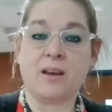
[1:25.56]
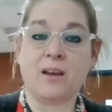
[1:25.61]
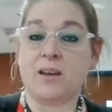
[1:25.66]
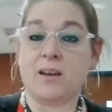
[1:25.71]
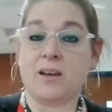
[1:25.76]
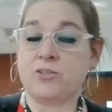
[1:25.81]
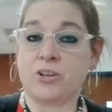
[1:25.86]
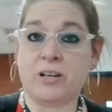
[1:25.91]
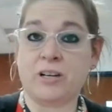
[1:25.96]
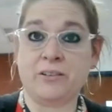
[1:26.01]

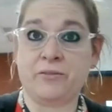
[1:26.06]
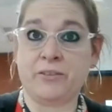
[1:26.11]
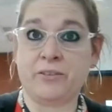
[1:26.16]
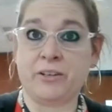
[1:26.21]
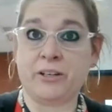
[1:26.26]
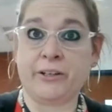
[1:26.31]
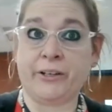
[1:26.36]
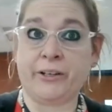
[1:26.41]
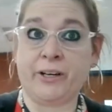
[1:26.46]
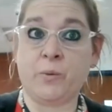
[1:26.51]
and trying to
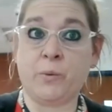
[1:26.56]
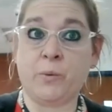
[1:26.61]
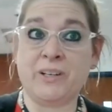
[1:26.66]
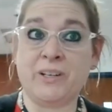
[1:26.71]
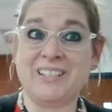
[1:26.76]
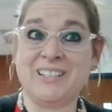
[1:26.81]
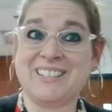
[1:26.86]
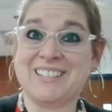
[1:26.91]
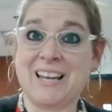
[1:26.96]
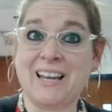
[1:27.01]
figure out what
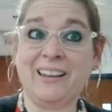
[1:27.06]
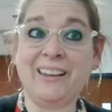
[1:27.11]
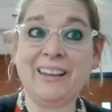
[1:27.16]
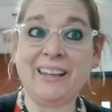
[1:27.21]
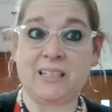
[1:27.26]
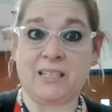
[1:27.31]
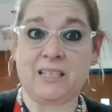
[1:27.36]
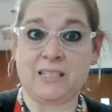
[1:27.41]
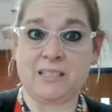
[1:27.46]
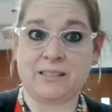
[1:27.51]
it's
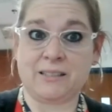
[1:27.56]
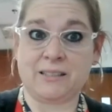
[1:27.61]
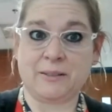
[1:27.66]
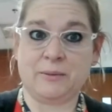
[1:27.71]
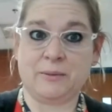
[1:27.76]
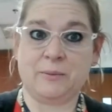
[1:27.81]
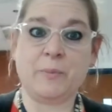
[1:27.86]
telling us.